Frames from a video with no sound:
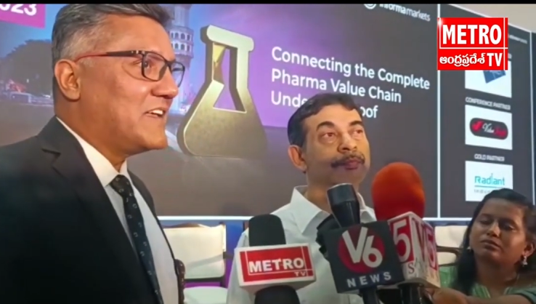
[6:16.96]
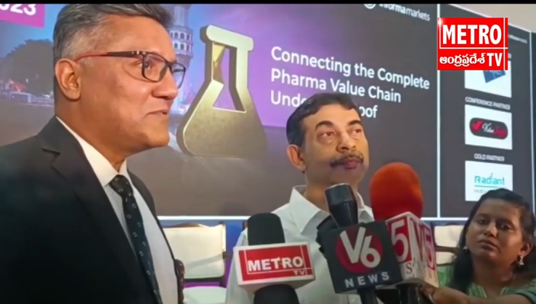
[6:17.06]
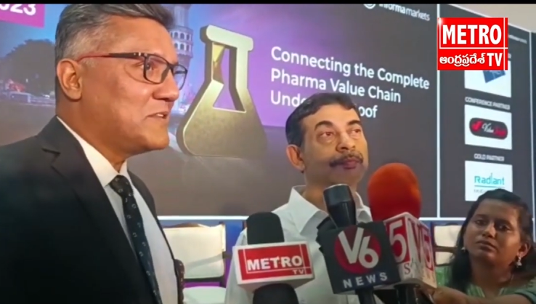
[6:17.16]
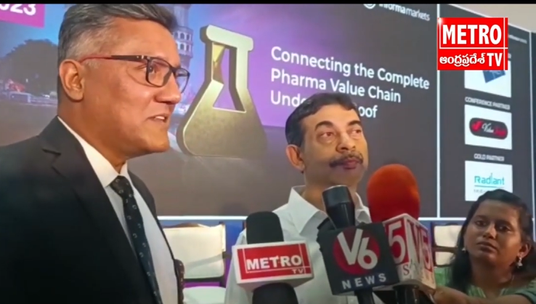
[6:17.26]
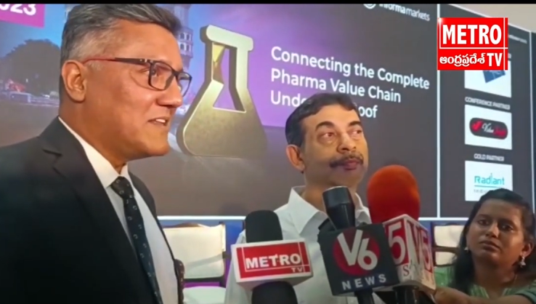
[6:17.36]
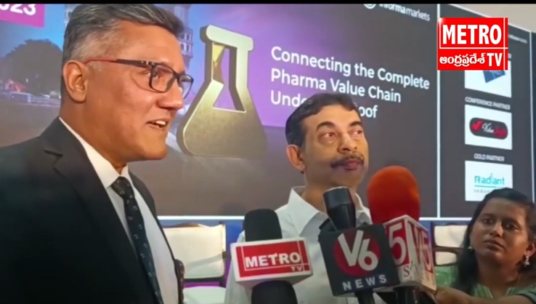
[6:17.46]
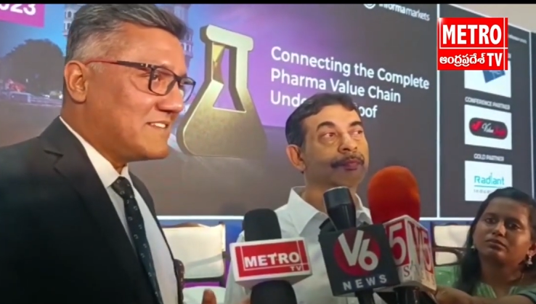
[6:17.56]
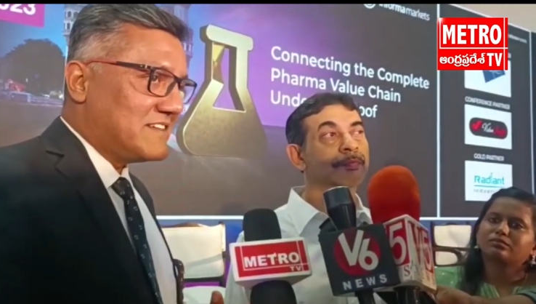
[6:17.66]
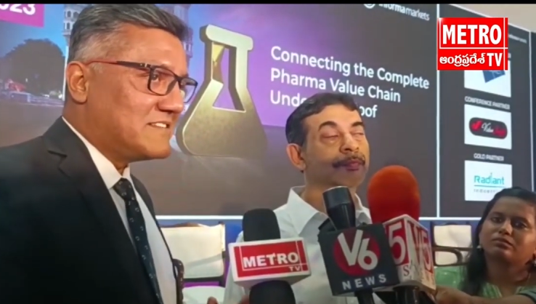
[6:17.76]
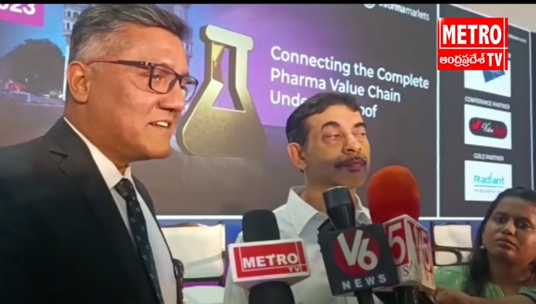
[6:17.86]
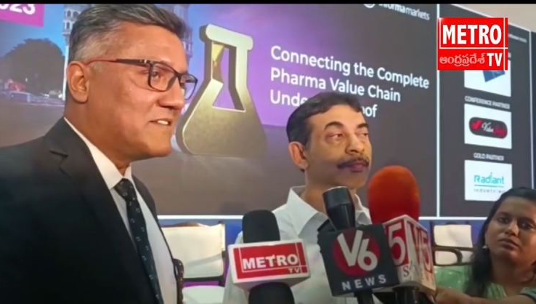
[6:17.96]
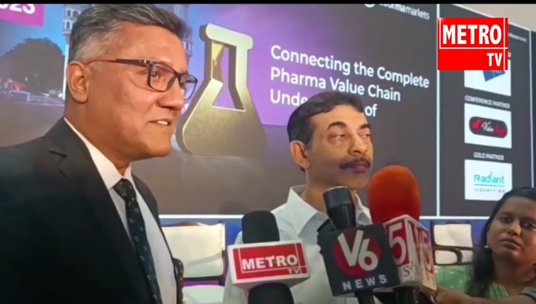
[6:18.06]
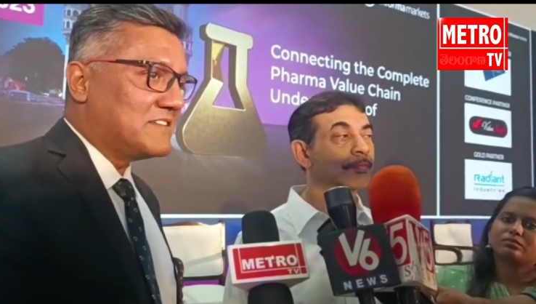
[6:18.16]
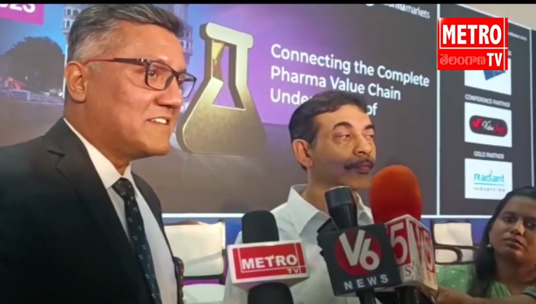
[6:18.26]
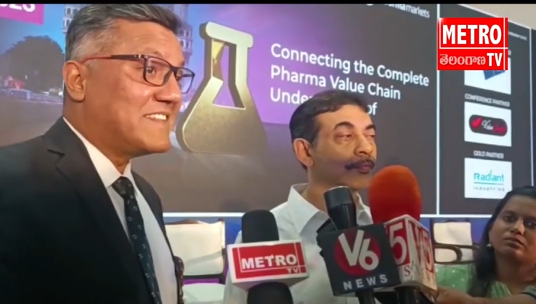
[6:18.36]
Speaker 1: As he said,
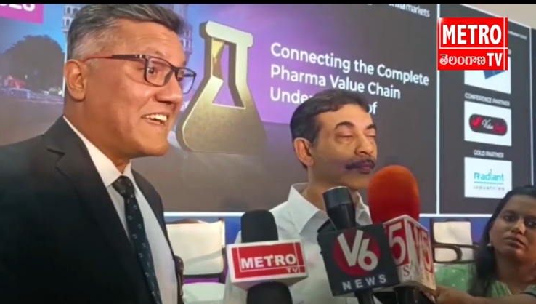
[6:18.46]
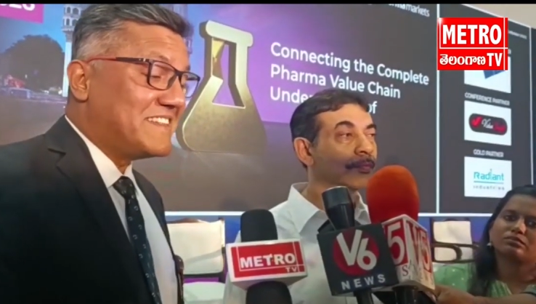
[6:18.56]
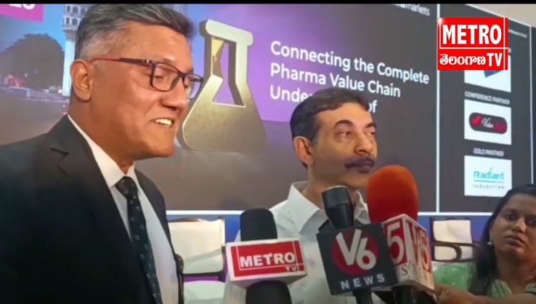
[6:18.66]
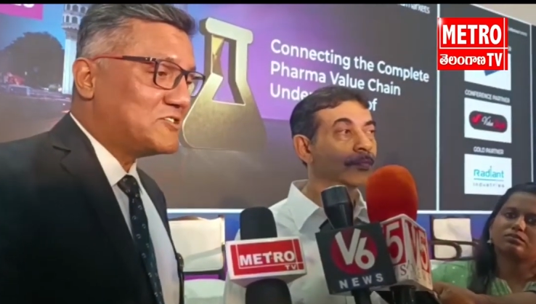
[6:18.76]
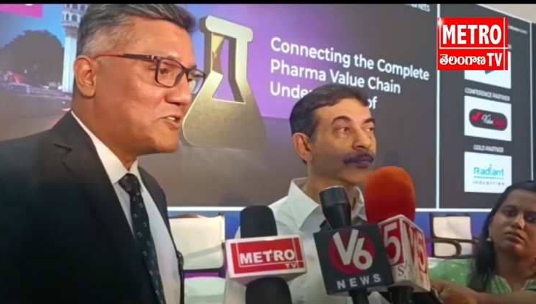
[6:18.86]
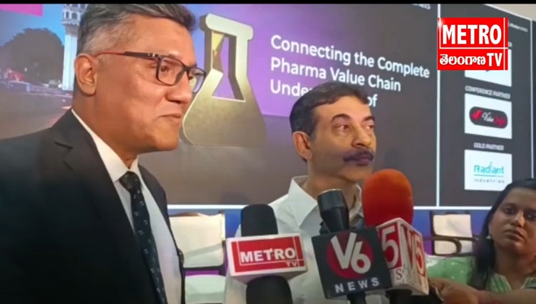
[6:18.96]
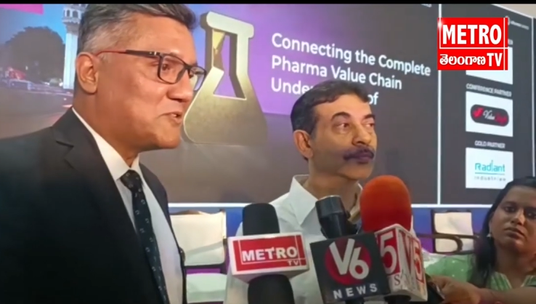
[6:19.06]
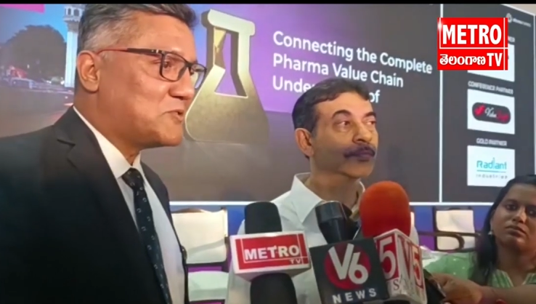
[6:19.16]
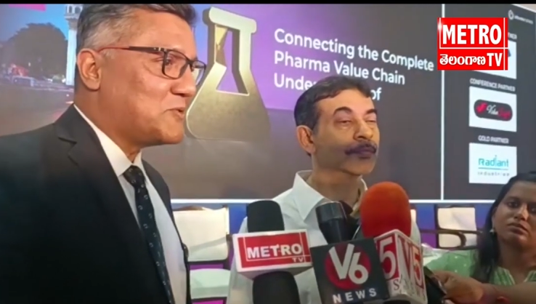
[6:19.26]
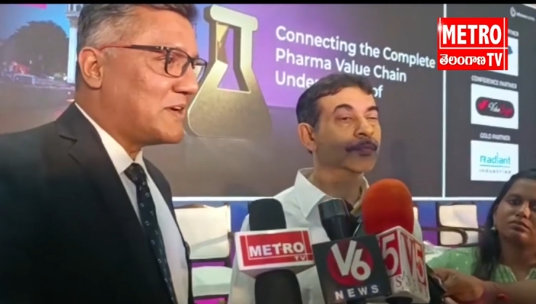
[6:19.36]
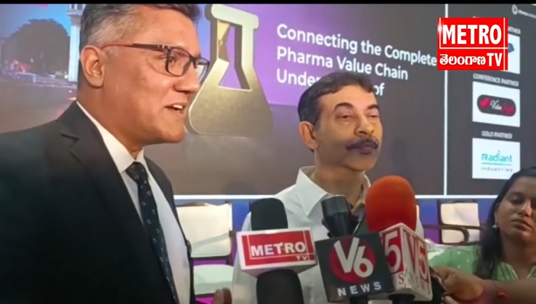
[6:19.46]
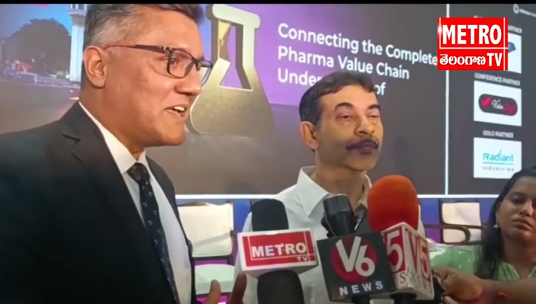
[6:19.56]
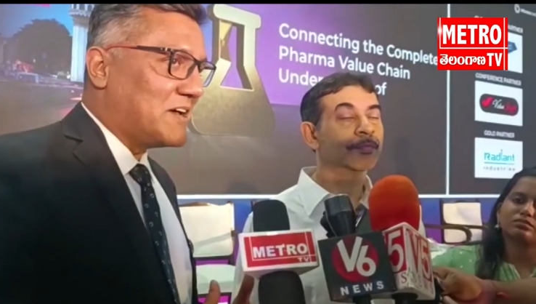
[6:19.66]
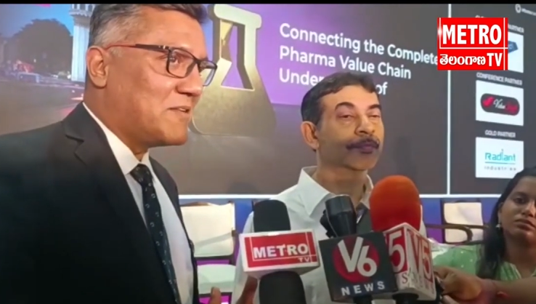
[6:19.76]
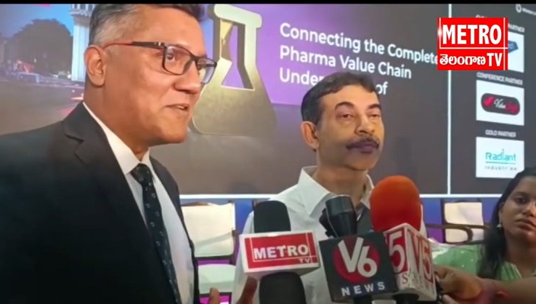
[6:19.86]
this is the 9th edition of the show and we
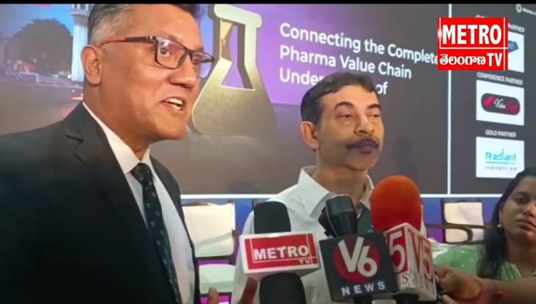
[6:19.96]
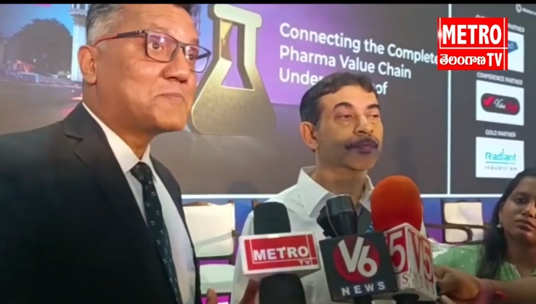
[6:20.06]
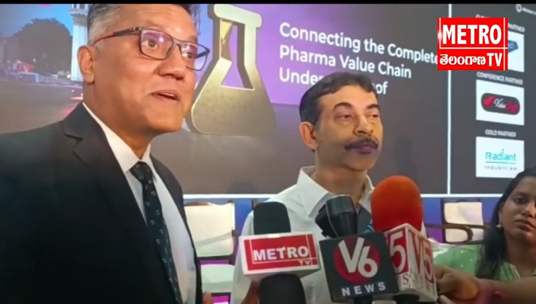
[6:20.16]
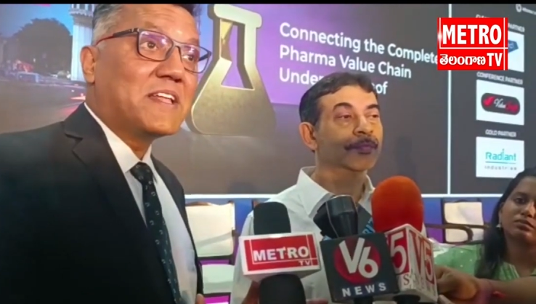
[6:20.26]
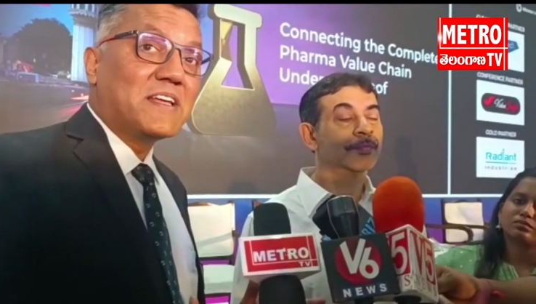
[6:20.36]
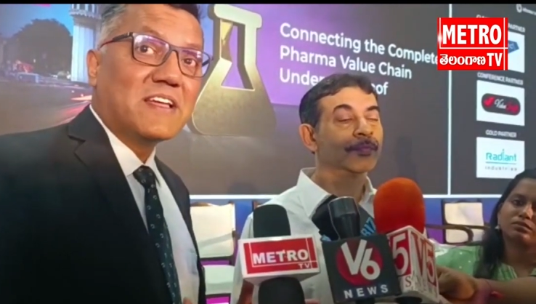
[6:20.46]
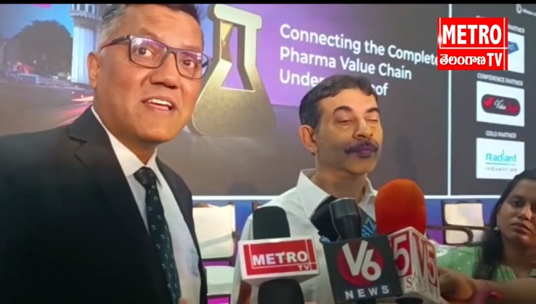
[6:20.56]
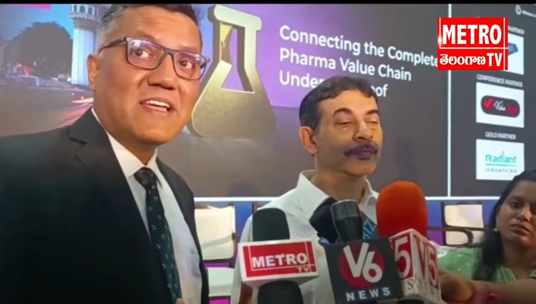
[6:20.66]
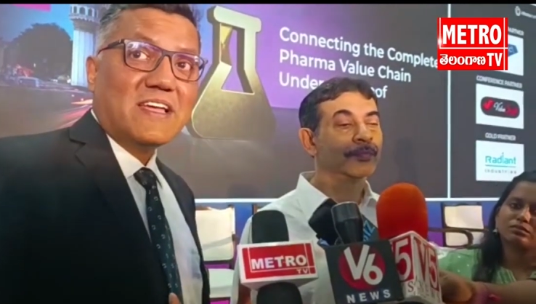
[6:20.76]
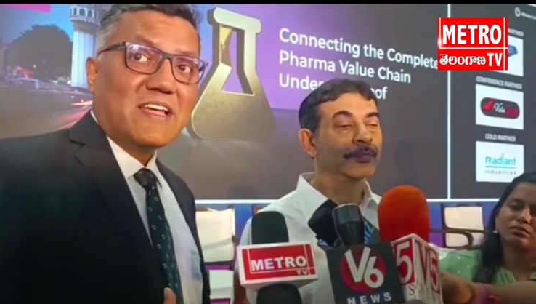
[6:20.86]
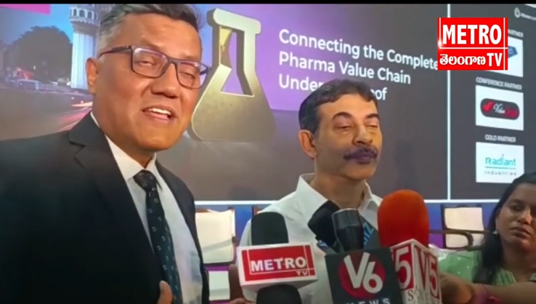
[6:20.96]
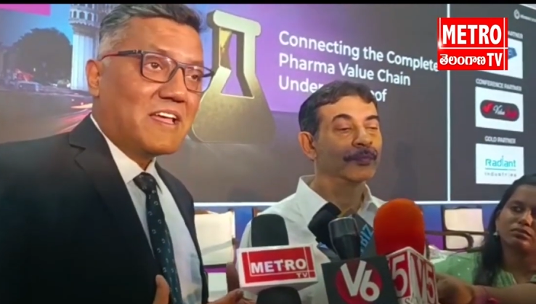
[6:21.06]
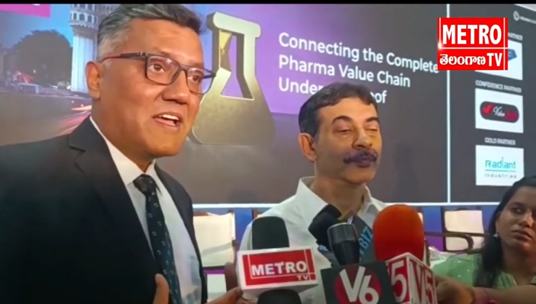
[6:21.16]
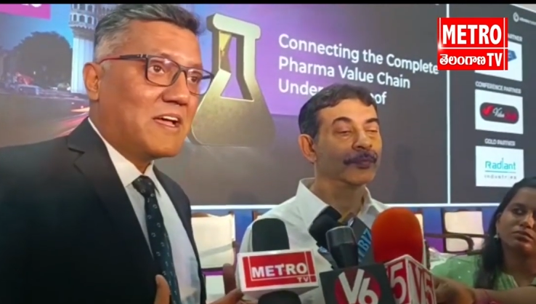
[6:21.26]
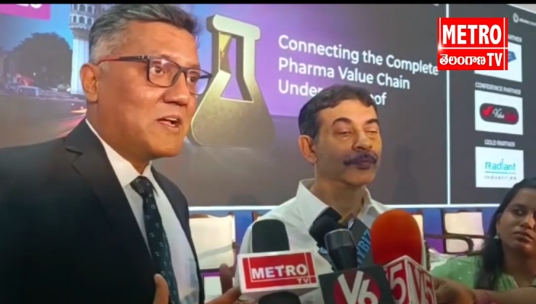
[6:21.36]
are expecting to